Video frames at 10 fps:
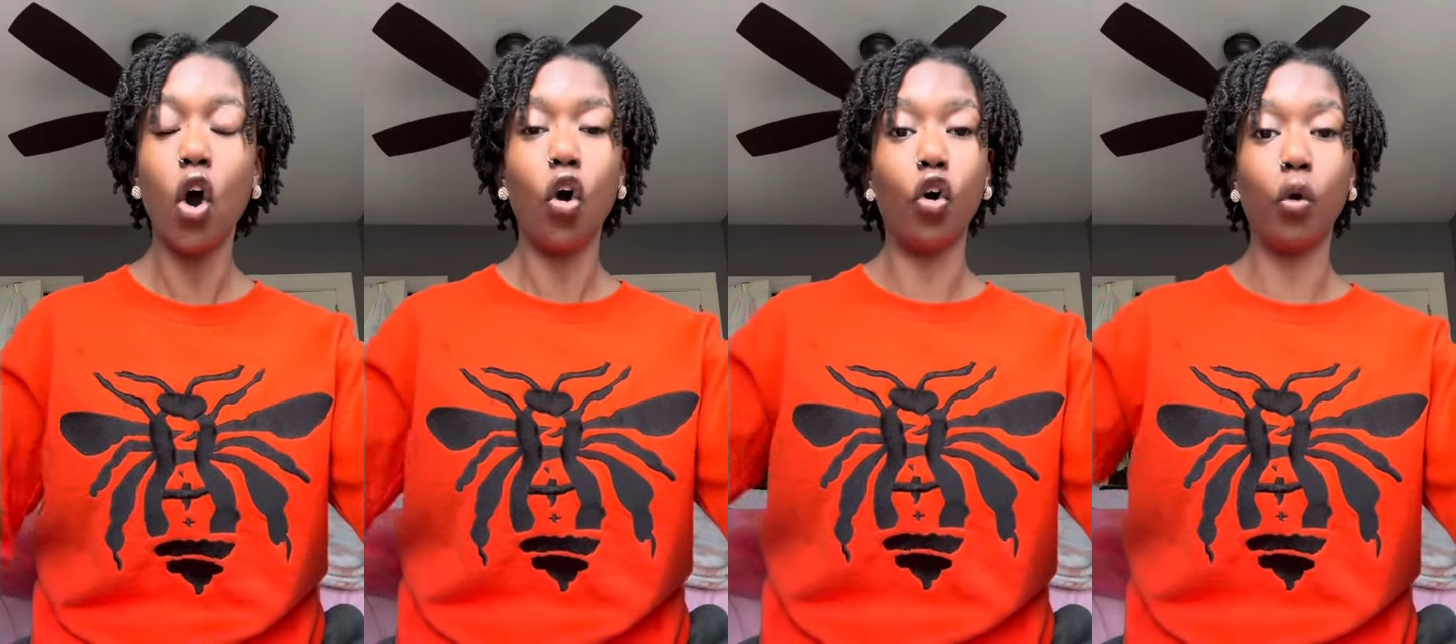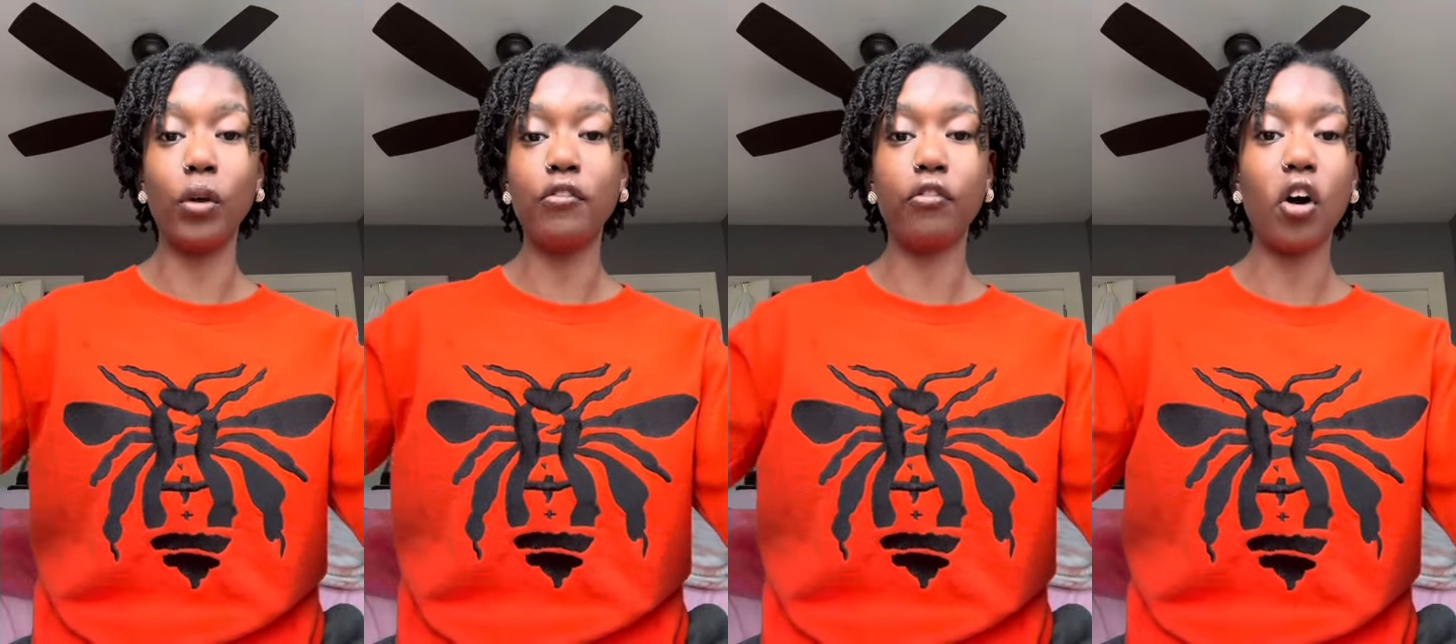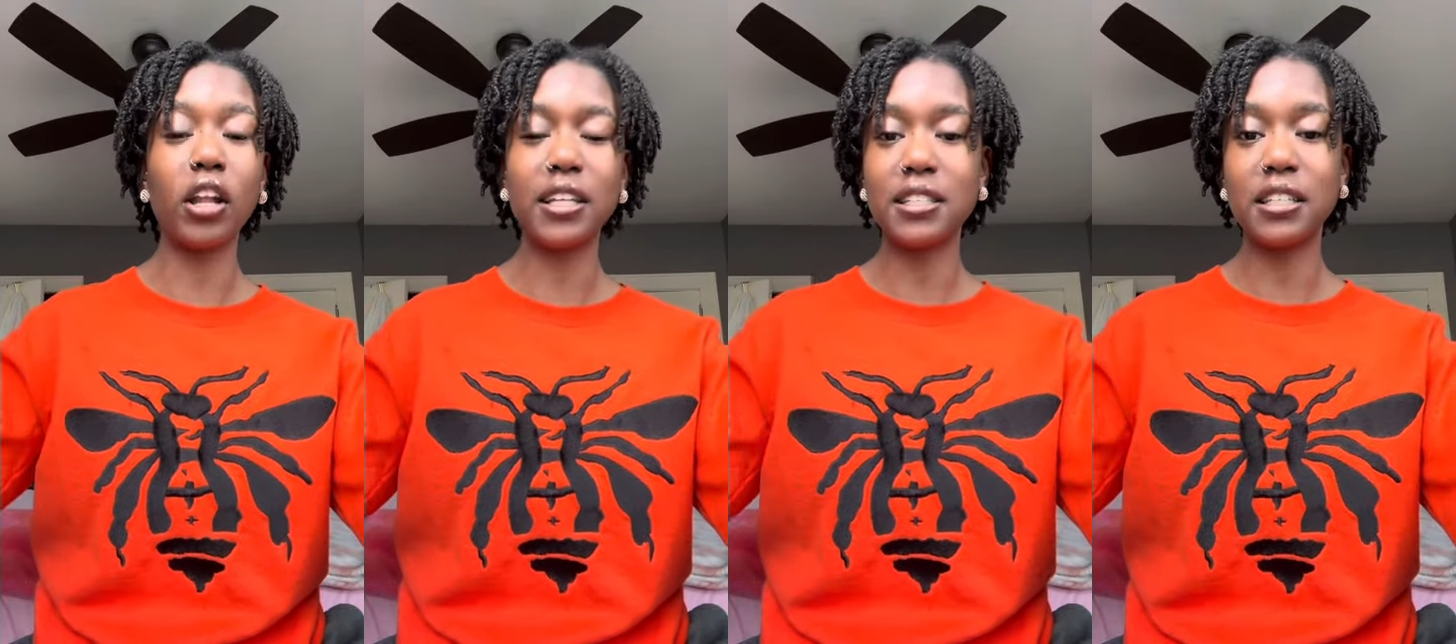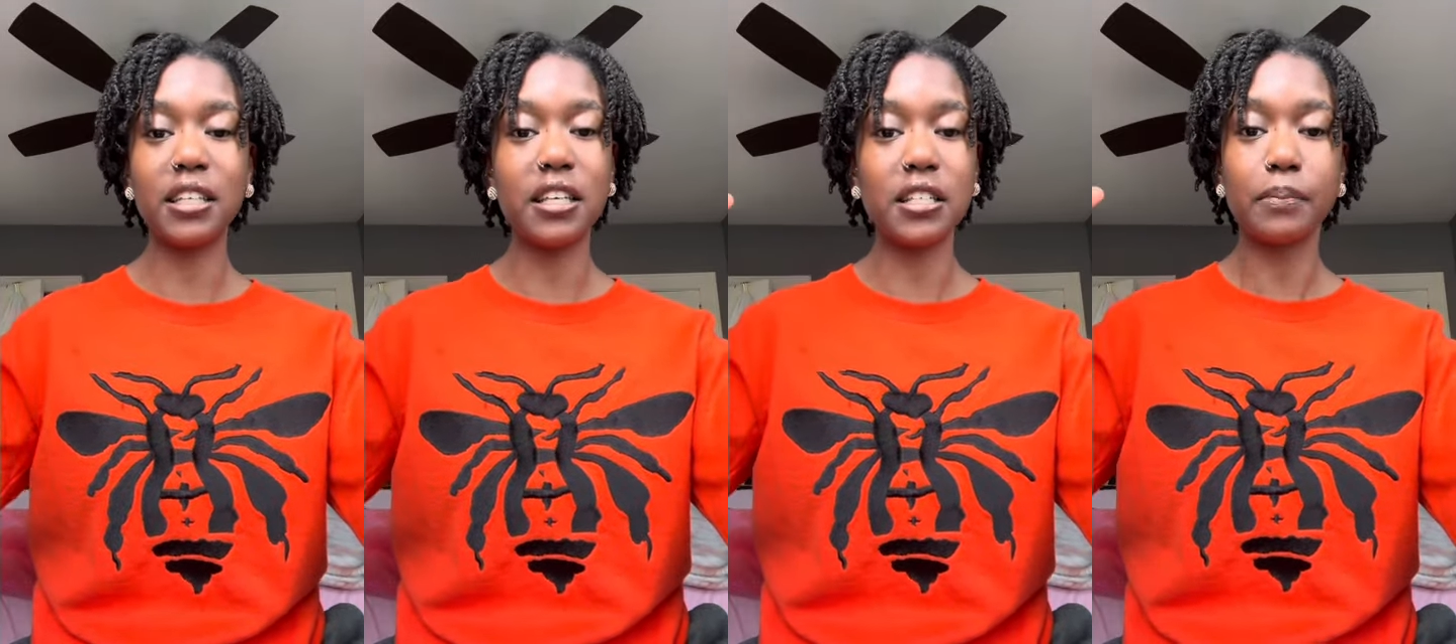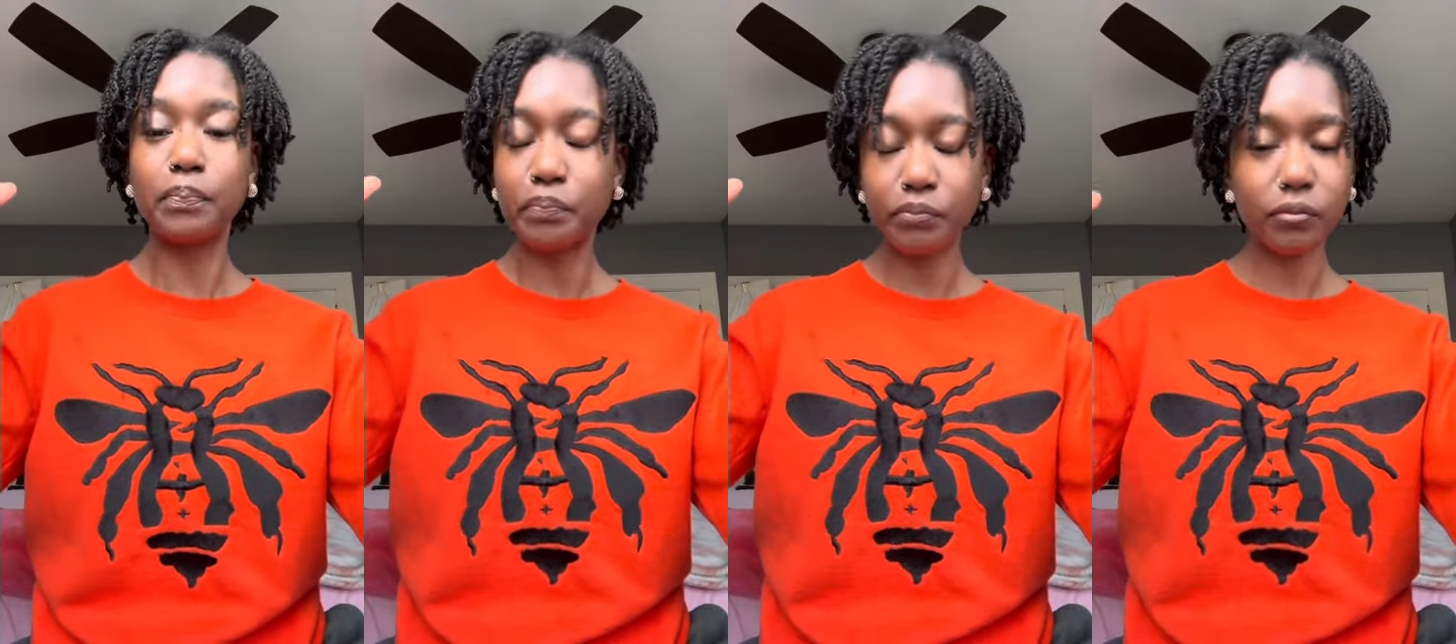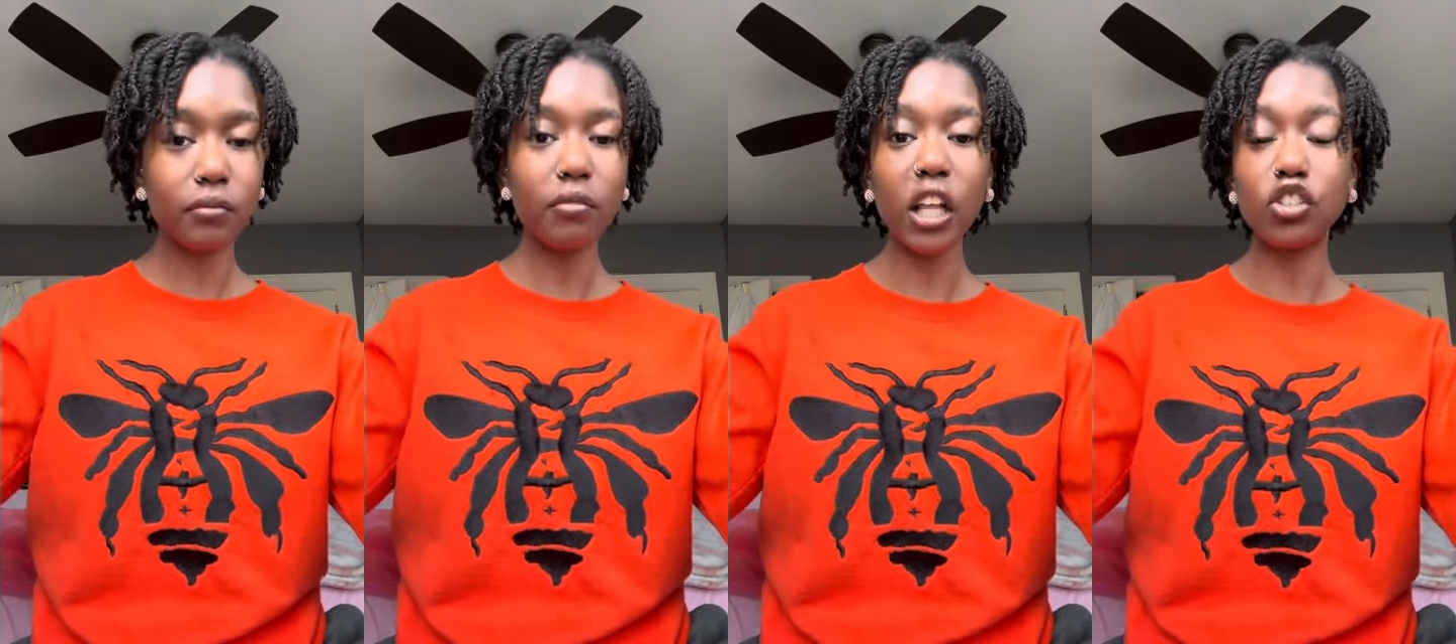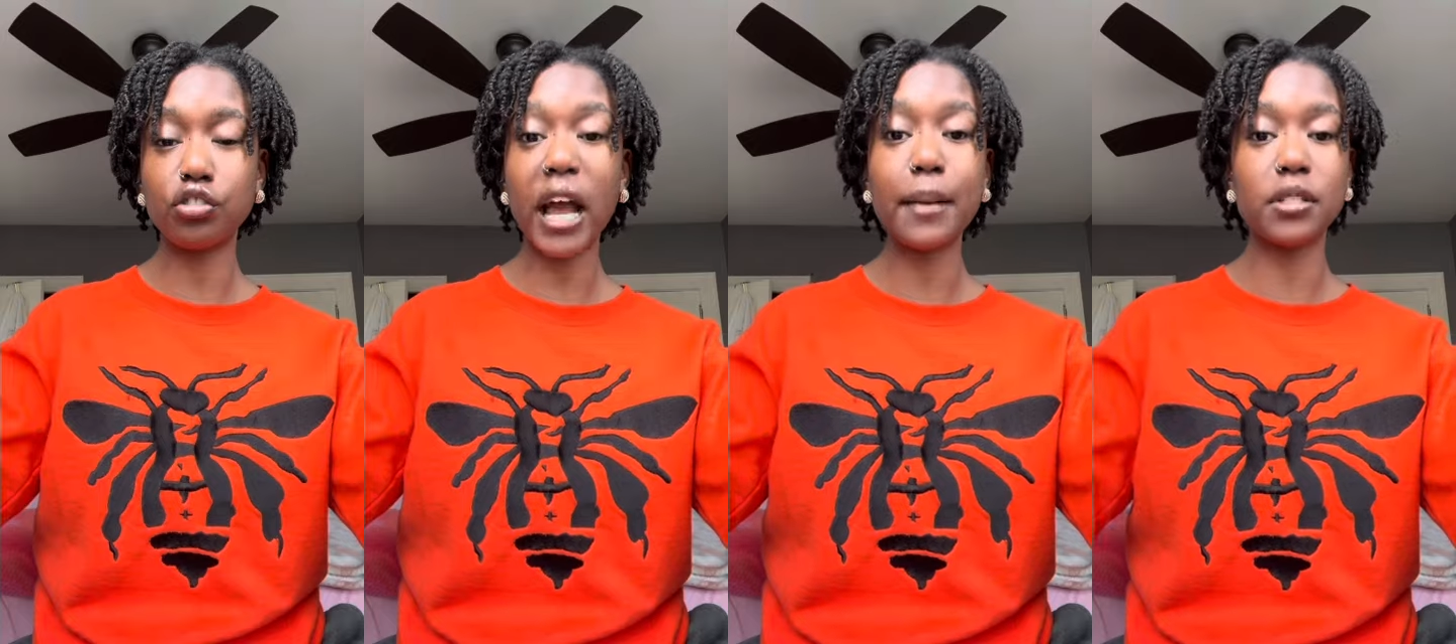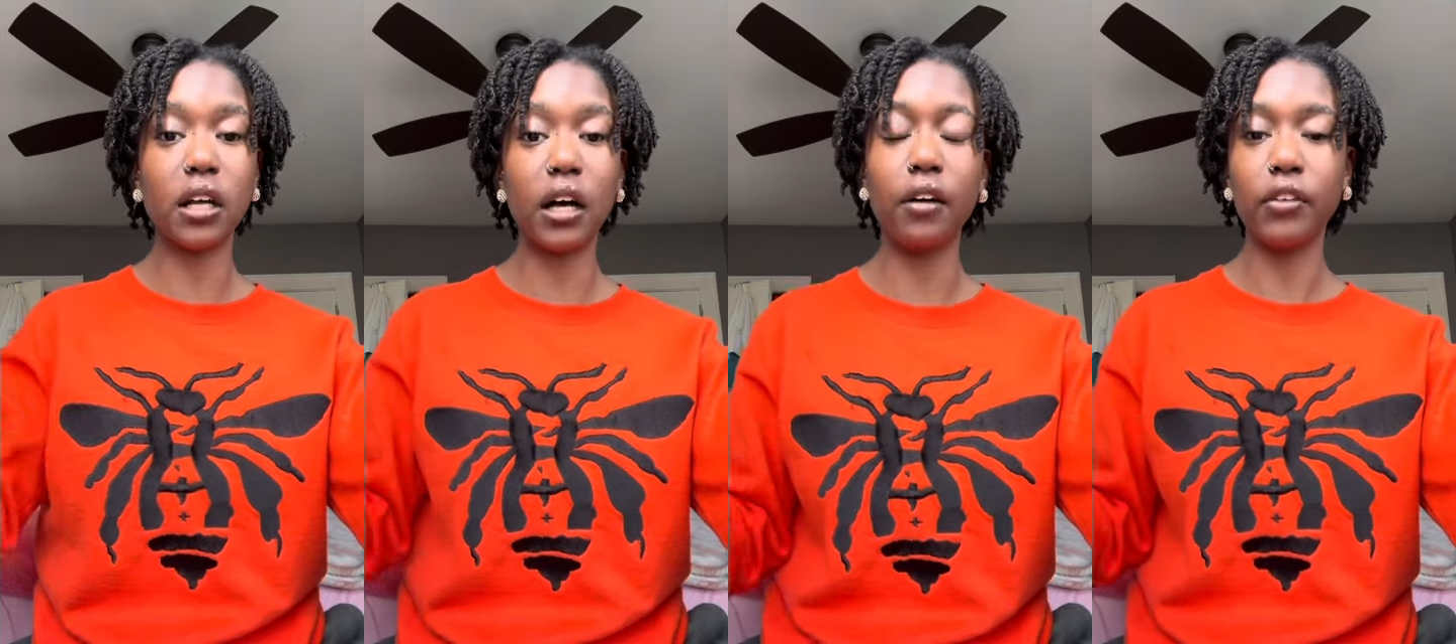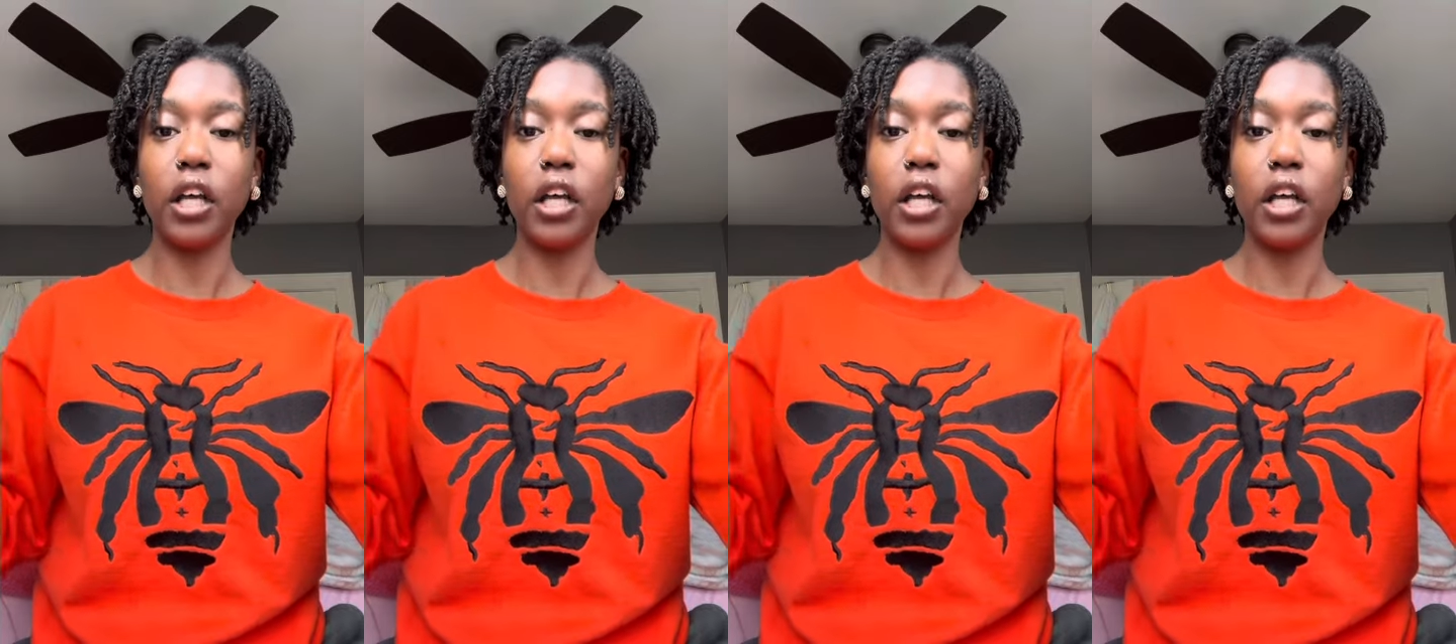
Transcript: or we fall into these traps of